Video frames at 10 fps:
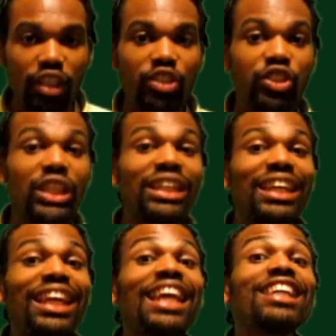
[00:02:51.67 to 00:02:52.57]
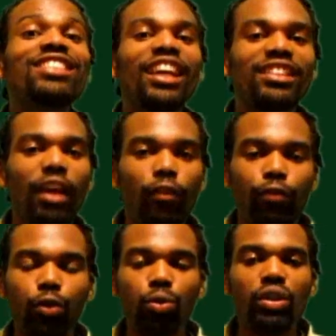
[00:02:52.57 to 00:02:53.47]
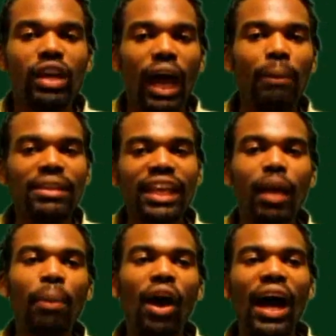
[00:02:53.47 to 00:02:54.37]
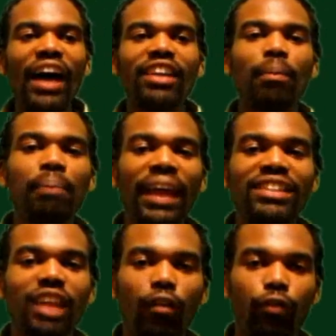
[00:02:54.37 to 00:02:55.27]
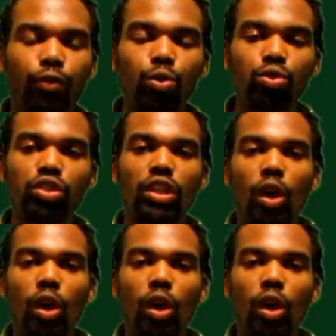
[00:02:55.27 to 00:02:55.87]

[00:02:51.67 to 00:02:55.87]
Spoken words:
She is a devil fruit. I mean, think about how they make devil fruits.